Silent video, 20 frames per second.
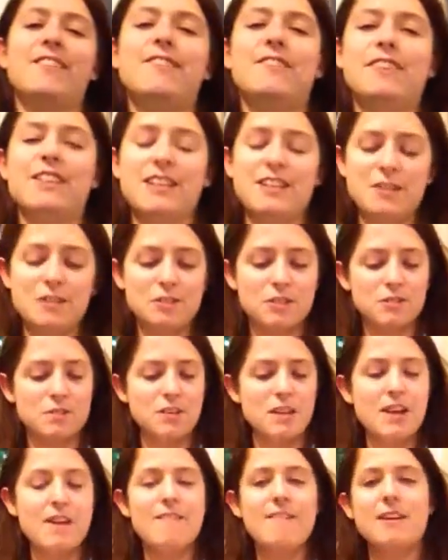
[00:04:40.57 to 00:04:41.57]
Funny note,
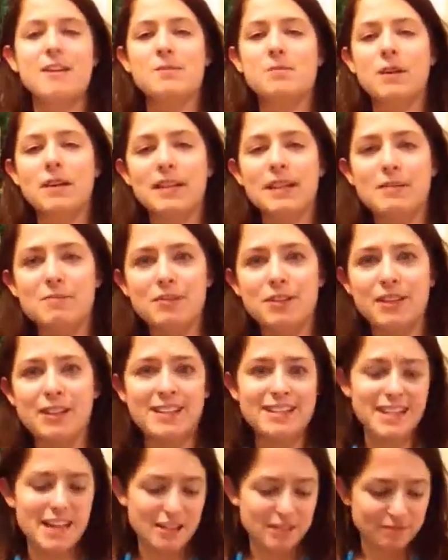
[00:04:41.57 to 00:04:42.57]
that's why I keep
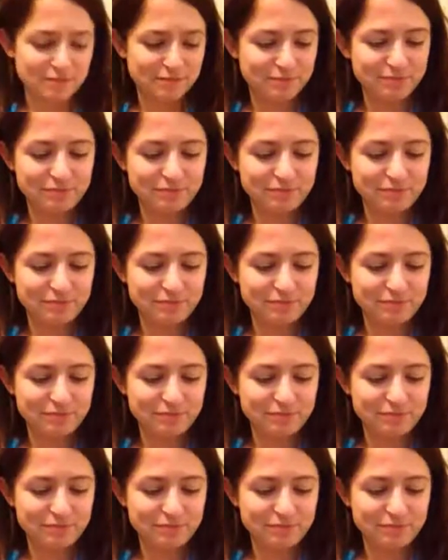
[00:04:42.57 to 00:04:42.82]
looking down.